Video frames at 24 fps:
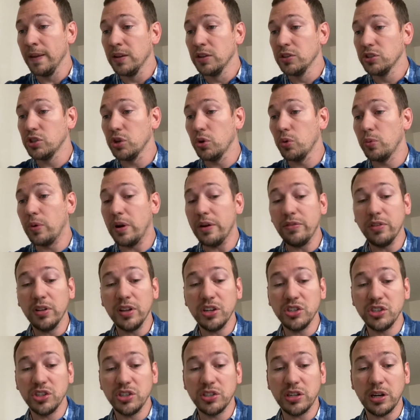So
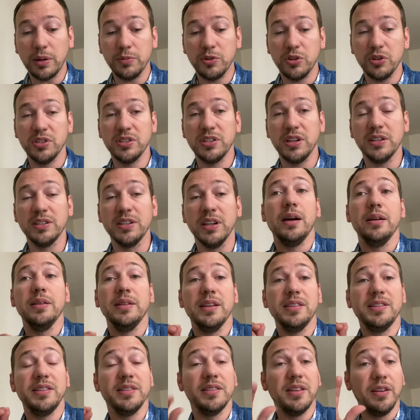Revelation chapter 6,
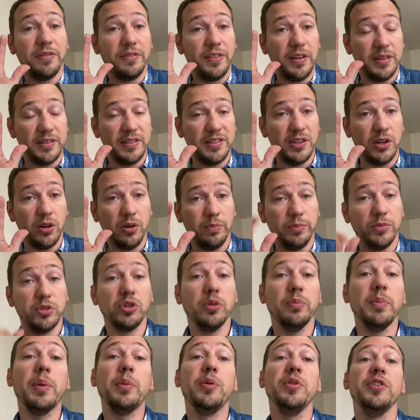this is the fifth seal.
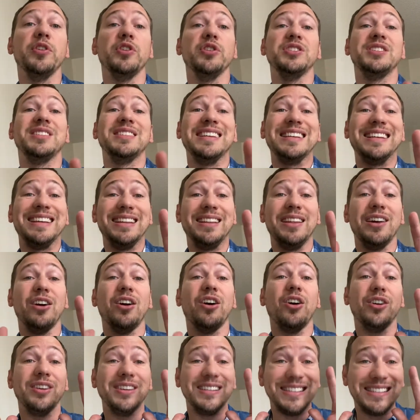So remember, there
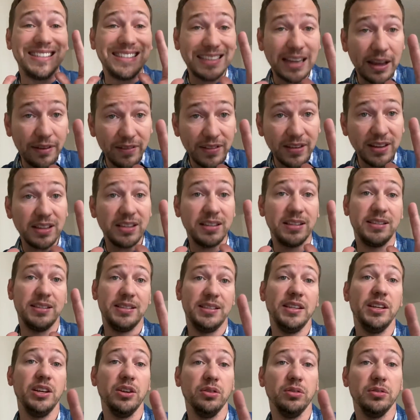are seven
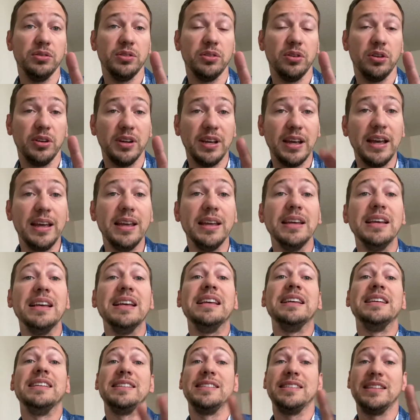seals, okay?
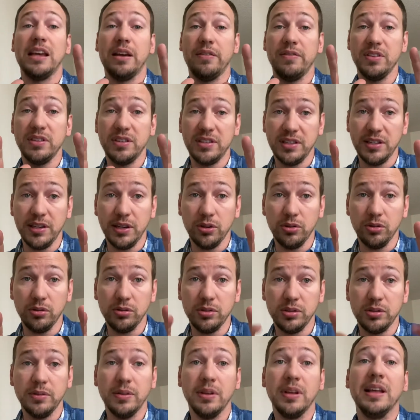Seven
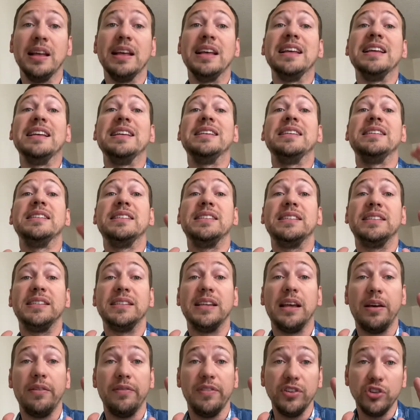seals,
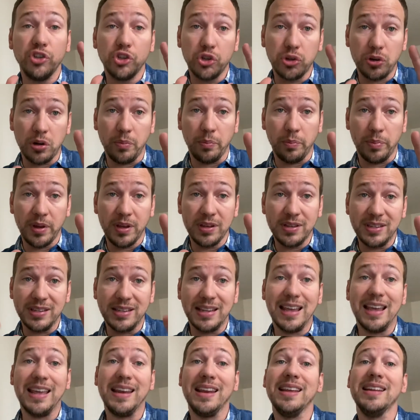seven trumpets,
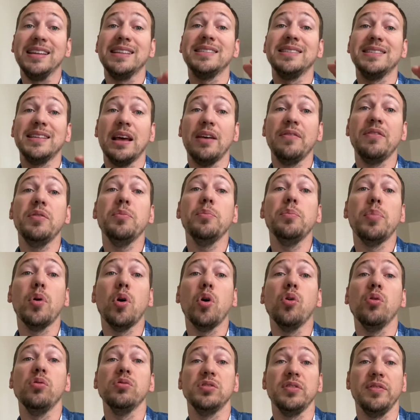and then seven
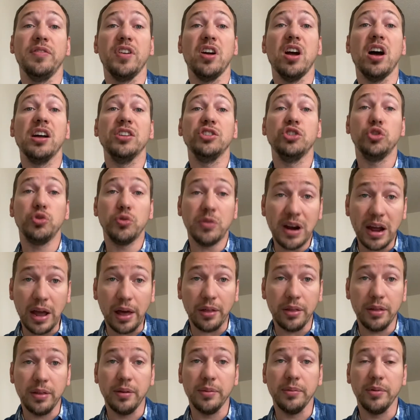bowls of God's
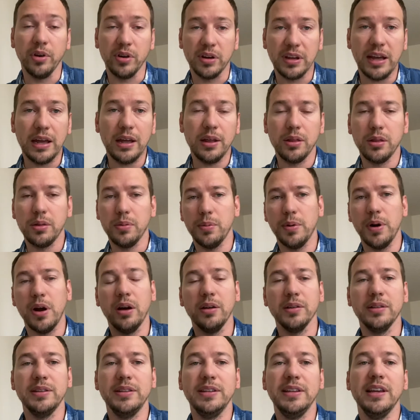wrath, okay,
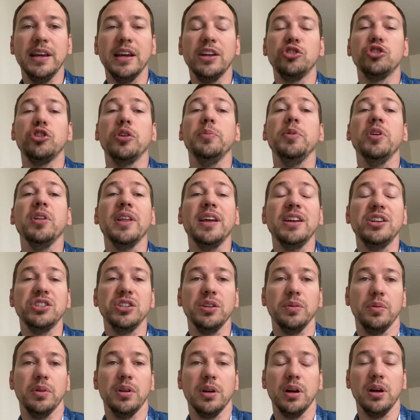throughout the
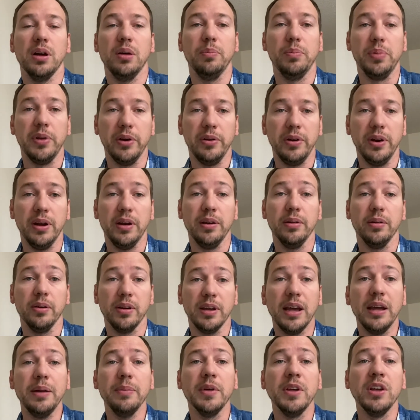tribulation period,
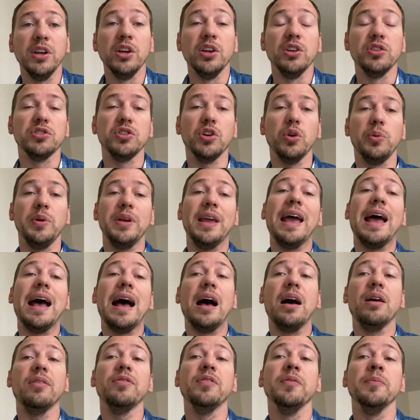okay? So we
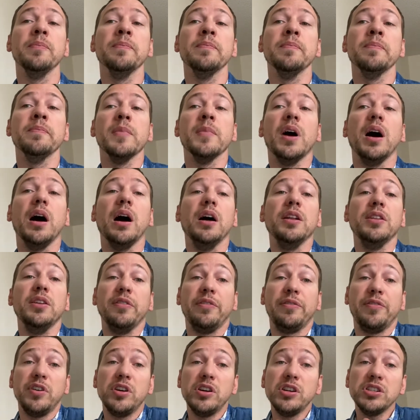have the
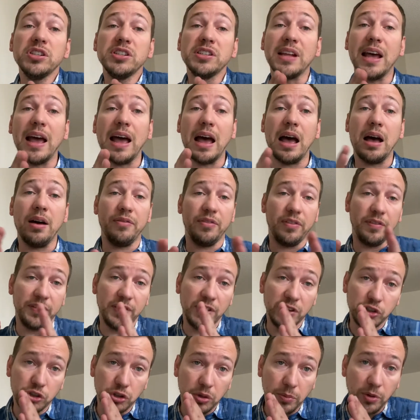first half of
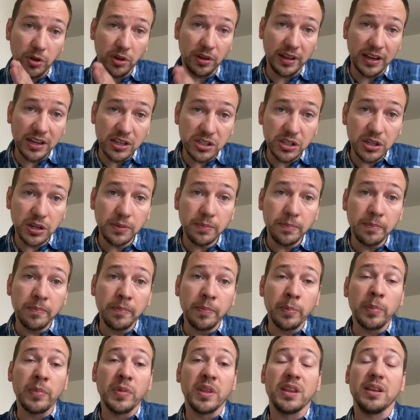the tribulation
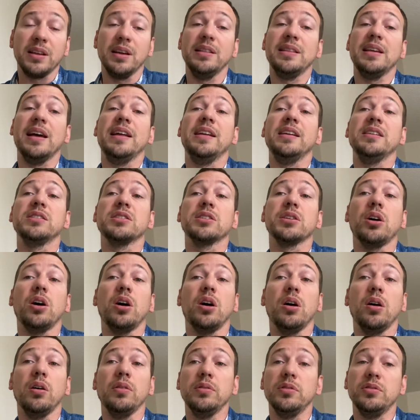that is
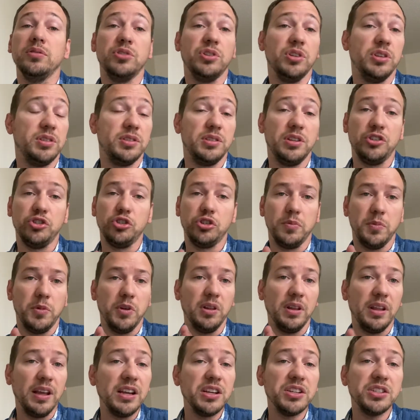called just the
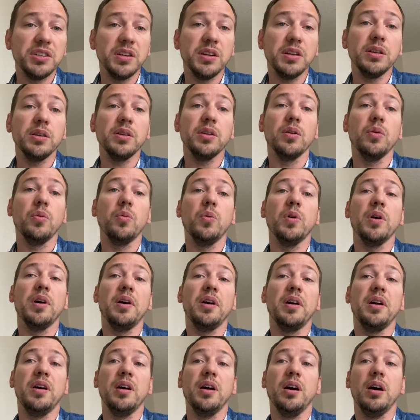tribulation,
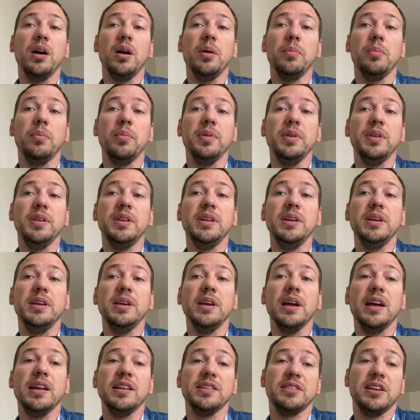where
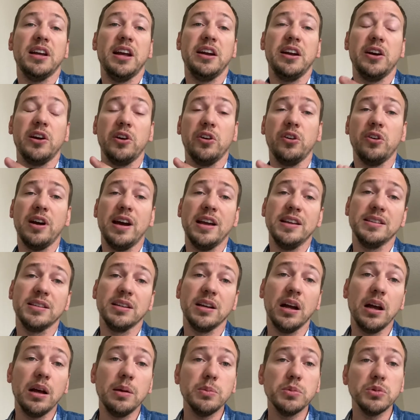the Antichrist
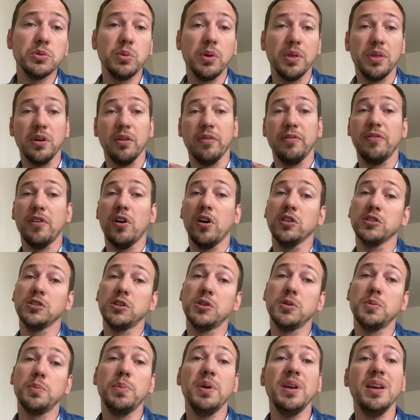comes with a
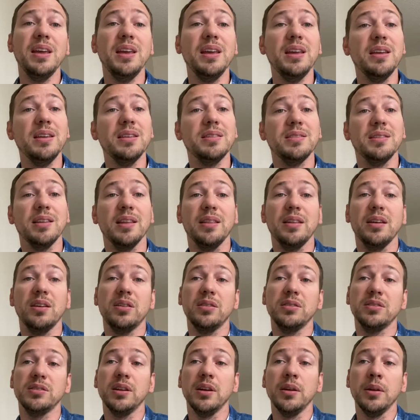false peace, and
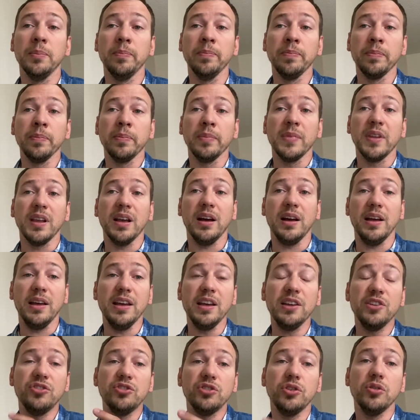there's
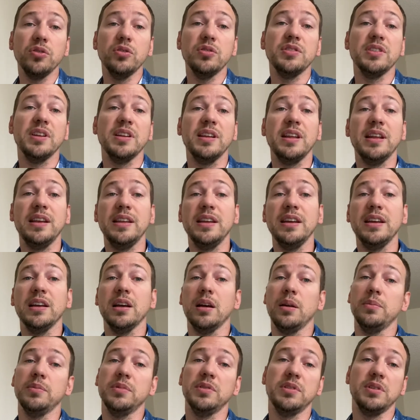issues, and then he
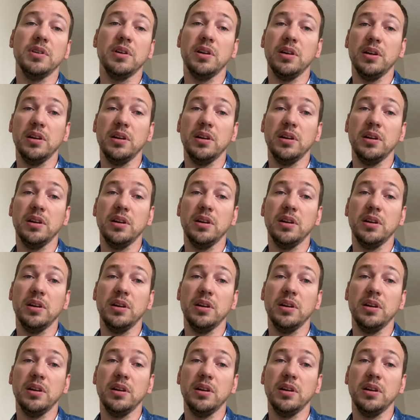comes,